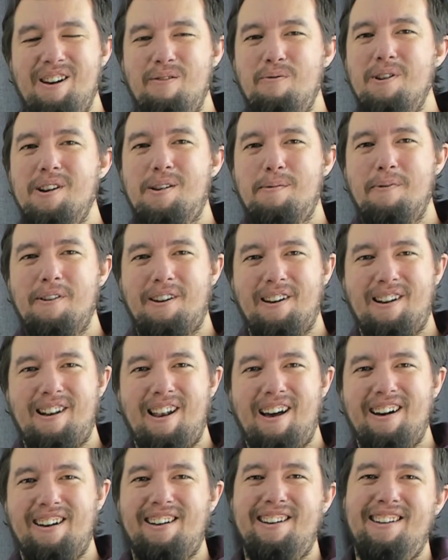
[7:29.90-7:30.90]
wish me good
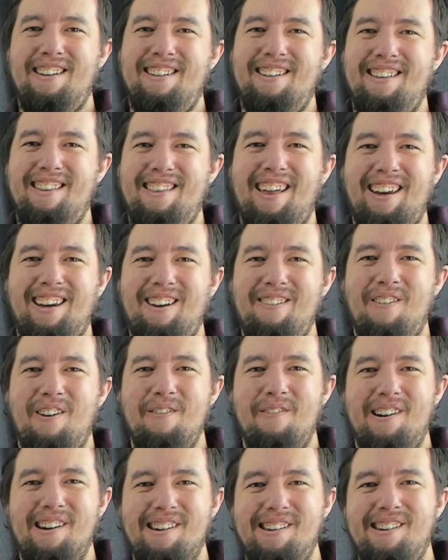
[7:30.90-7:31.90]
luck. Thank you
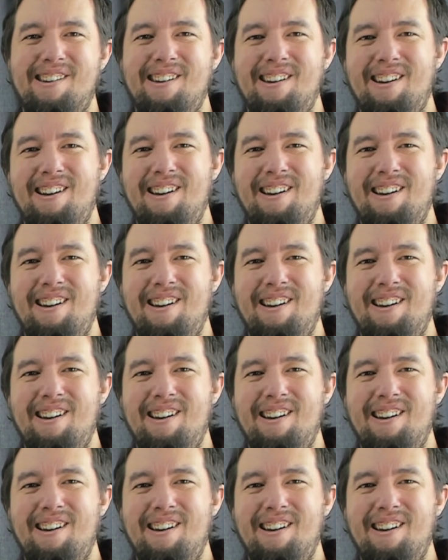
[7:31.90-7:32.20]
very much.